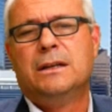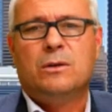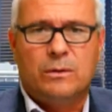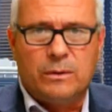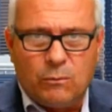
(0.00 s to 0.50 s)

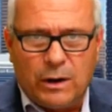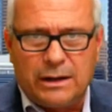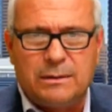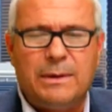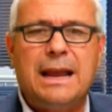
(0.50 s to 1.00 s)
while
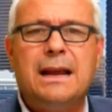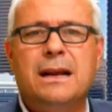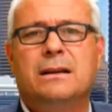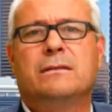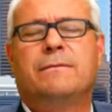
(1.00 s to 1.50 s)

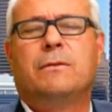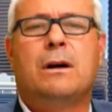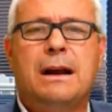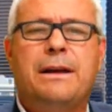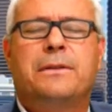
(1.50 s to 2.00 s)
demand for
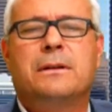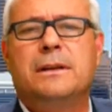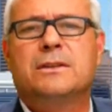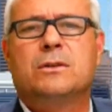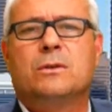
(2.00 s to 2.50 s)
our ethically
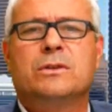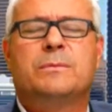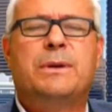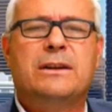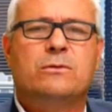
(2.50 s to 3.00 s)
sourced
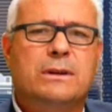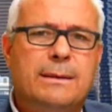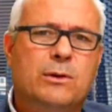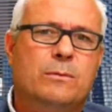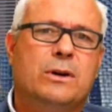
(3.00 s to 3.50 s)

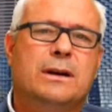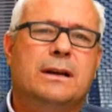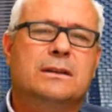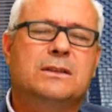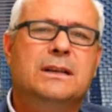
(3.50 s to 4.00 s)
petrochemical
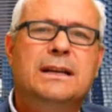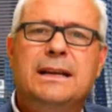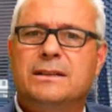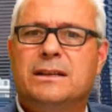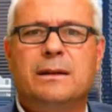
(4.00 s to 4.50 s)
products
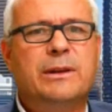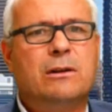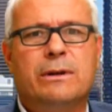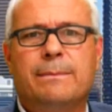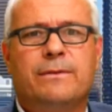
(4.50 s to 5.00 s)
is going to be
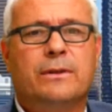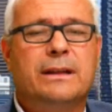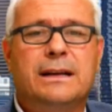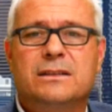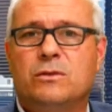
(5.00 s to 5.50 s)
going up for the
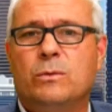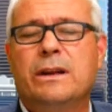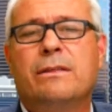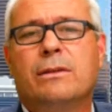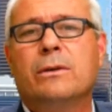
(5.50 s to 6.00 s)
next 20,
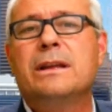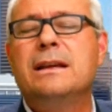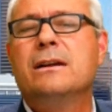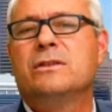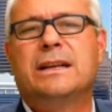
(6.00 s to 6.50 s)
30
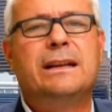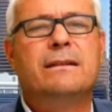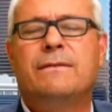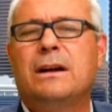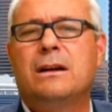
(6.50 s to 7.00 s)
years. Any
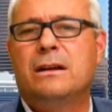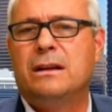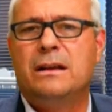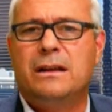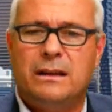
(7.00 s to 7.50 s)

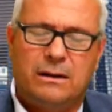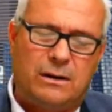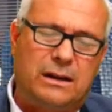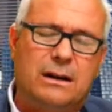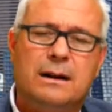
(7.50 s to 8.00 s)

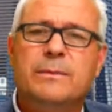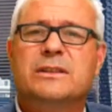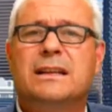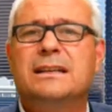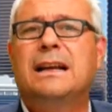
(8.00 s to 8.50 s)
economist
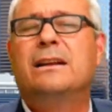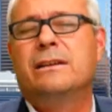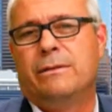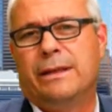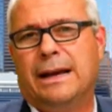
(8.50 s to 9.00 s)
can tell
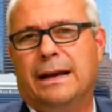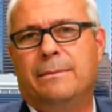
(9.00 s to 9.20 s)
you that.